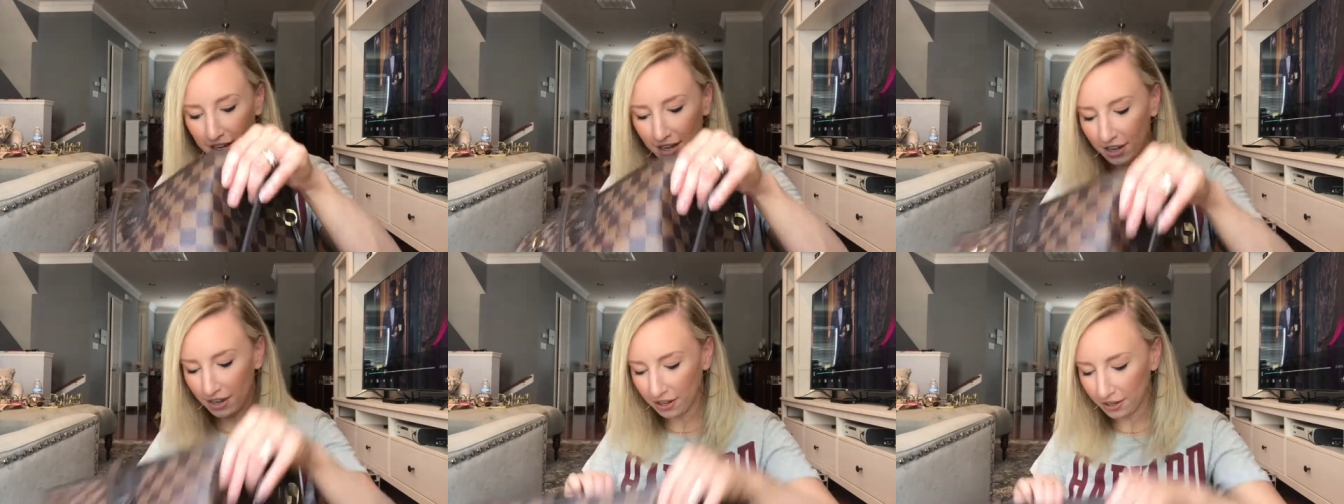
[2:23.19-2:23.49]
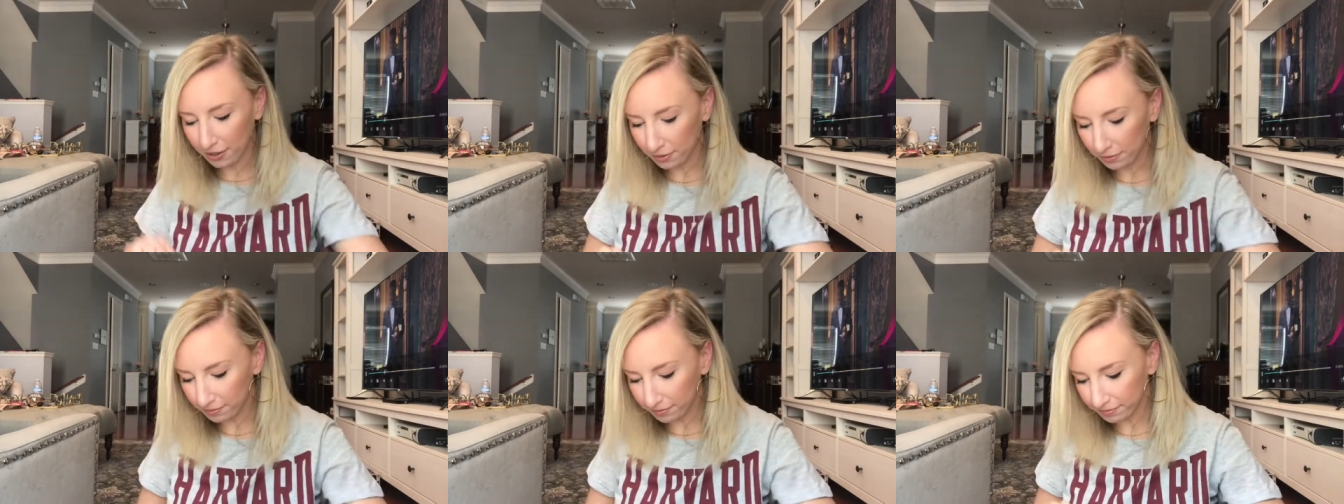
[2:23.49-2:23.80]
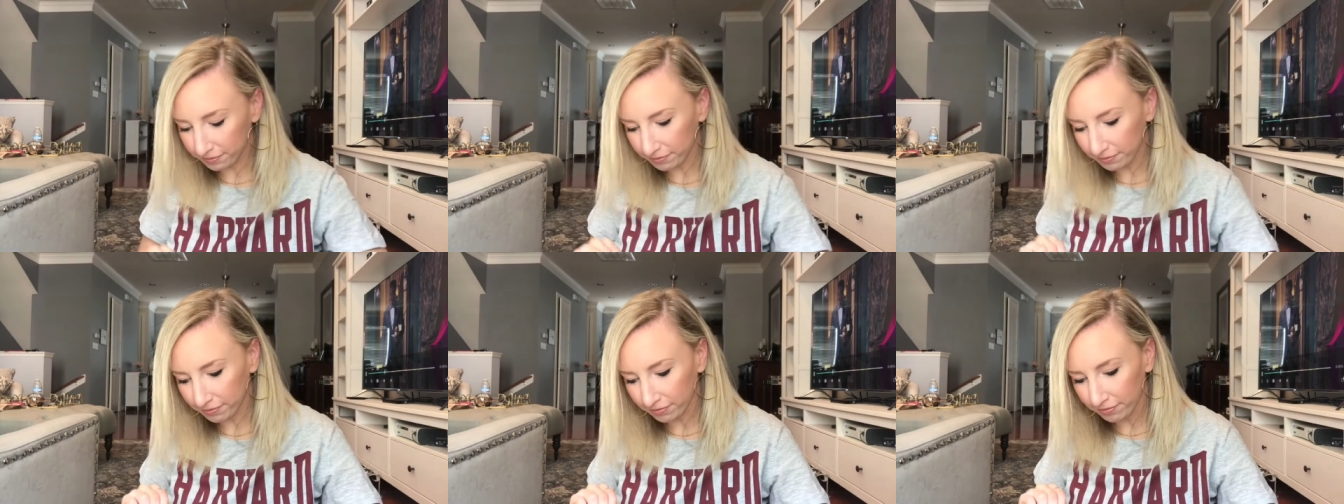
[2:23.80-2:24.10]
Um,
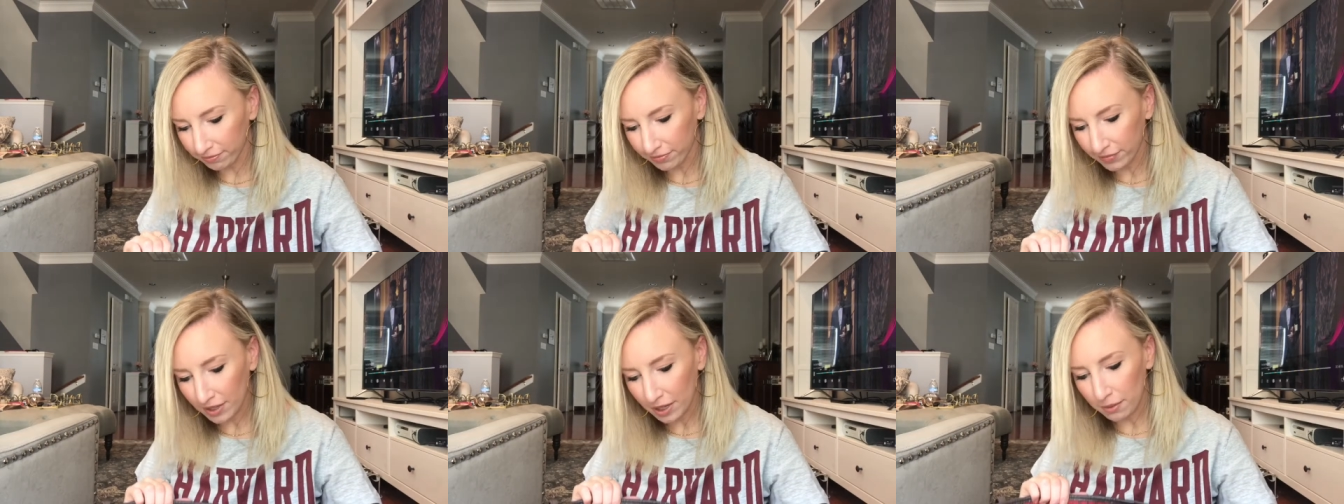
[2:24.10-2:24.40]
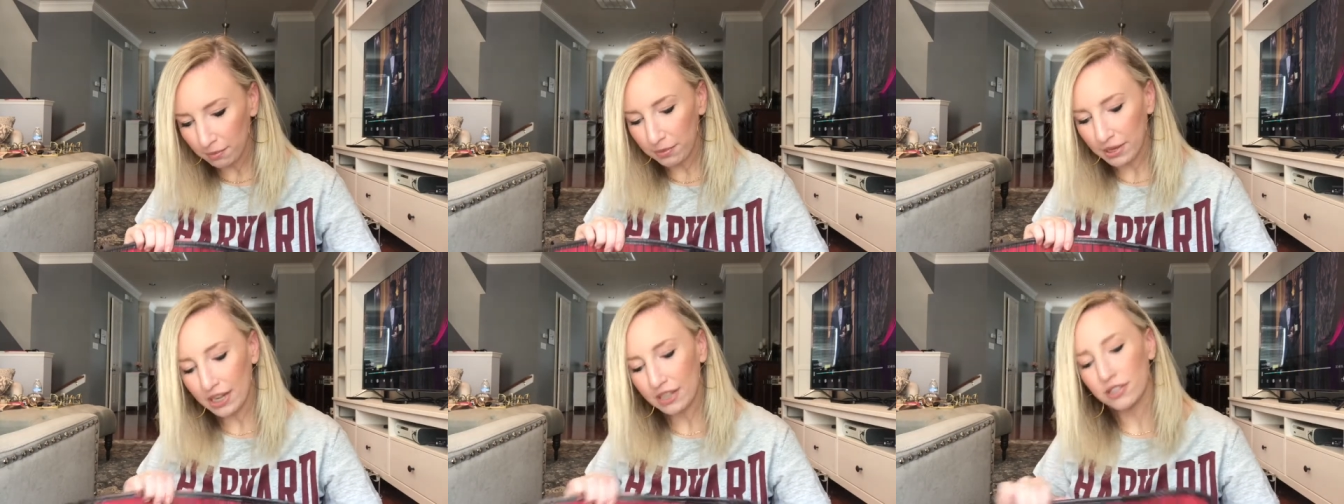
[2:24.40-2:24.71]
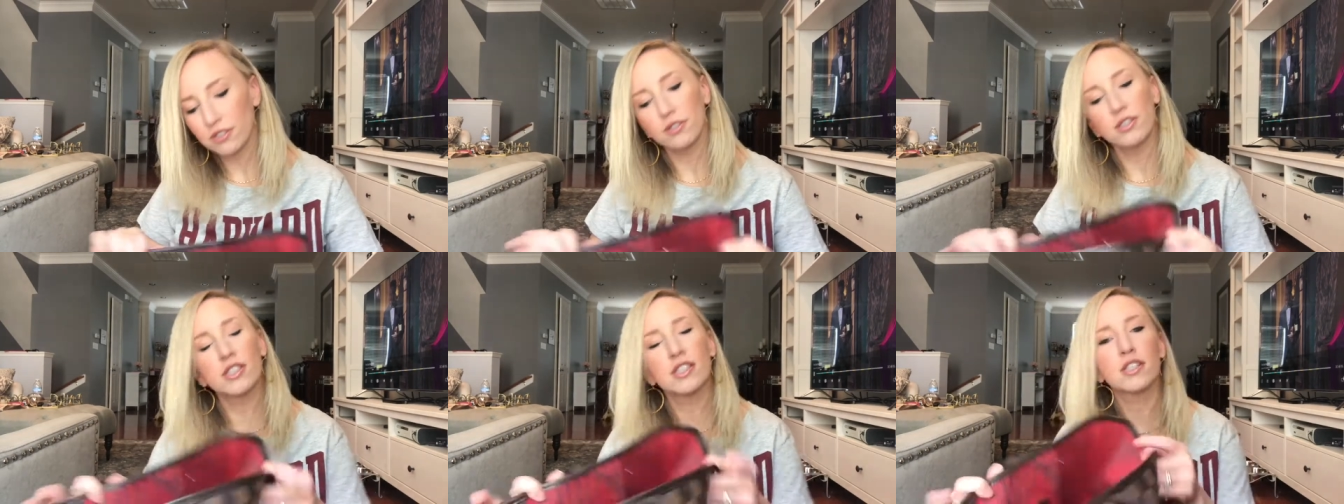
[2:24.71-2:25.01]
but yeah,
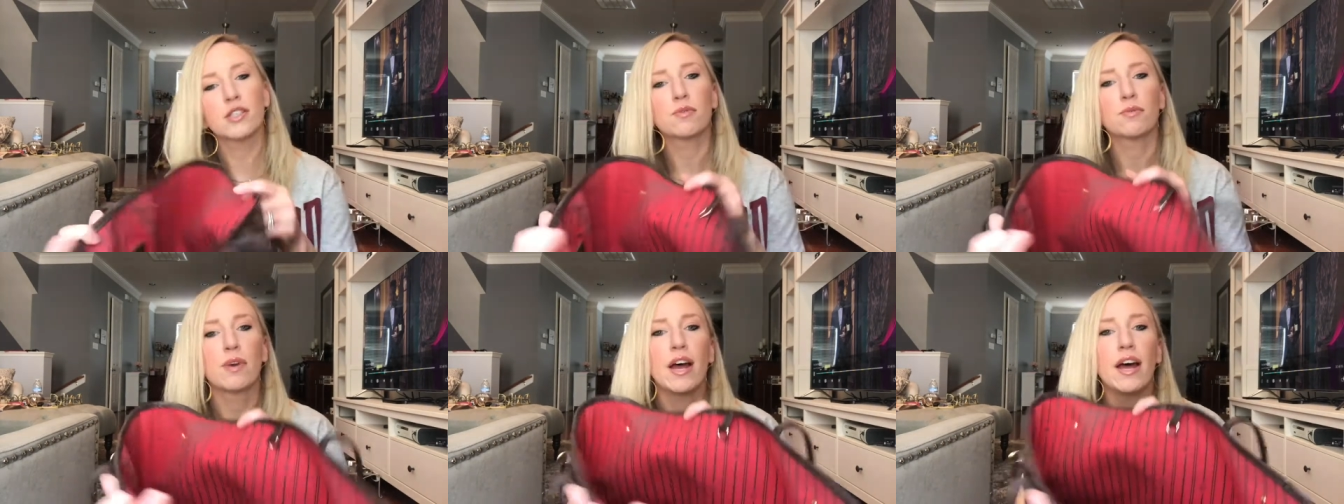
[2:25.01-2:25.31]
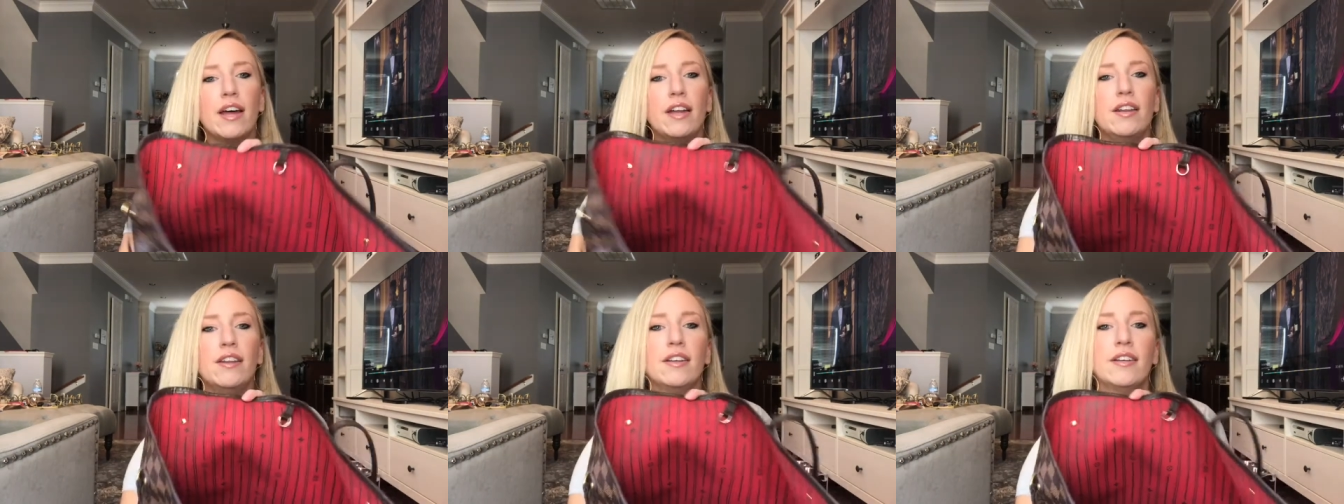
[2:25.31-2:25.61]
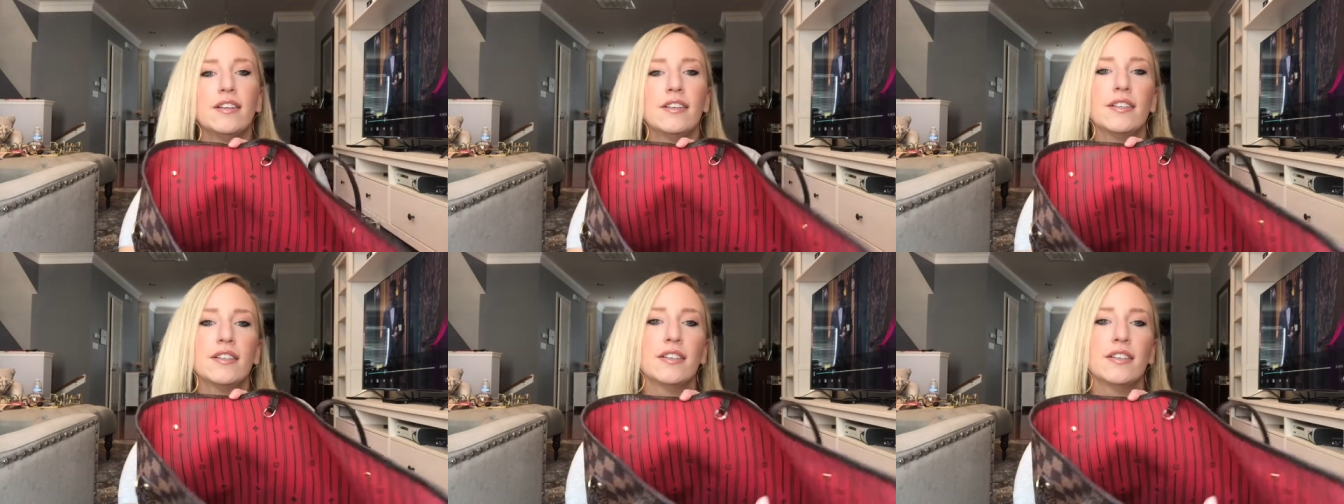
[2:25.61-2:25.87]
so it's this red